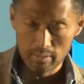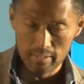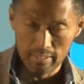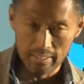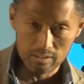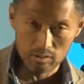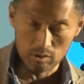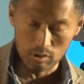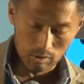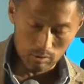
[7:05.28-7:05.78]

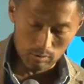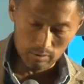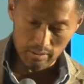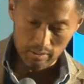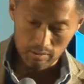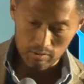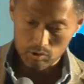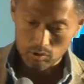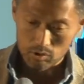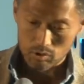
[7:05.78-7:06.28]
that the
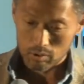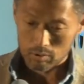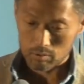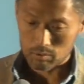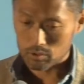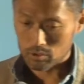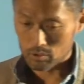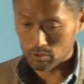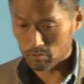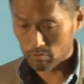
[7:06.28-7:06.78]
hotels don't
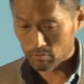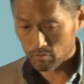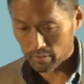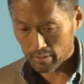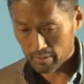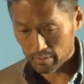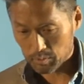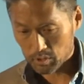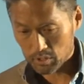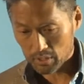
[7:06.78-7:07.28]
do for
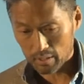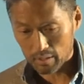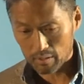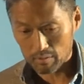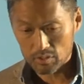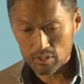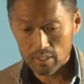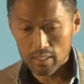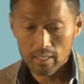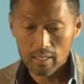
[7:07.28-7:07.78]

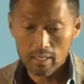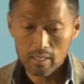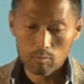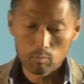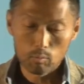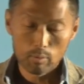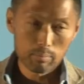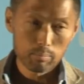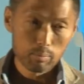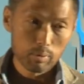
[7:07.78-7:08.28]
themselves, and
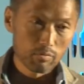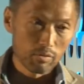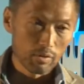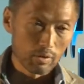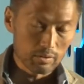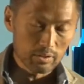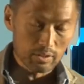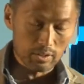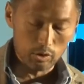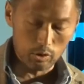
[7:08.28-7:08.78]
we
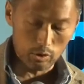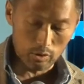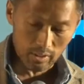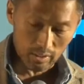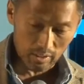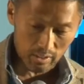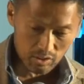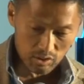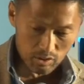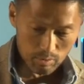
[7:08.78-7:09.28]
provoke the new
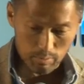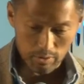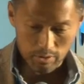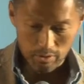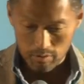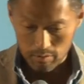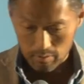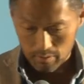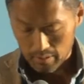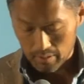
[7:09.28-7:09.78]
customer
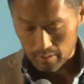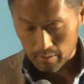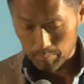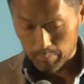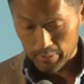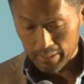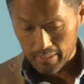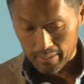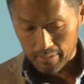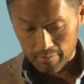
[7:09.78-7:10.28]

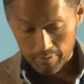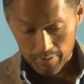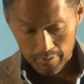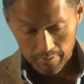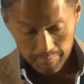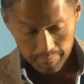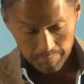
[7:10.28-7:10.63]
behavior.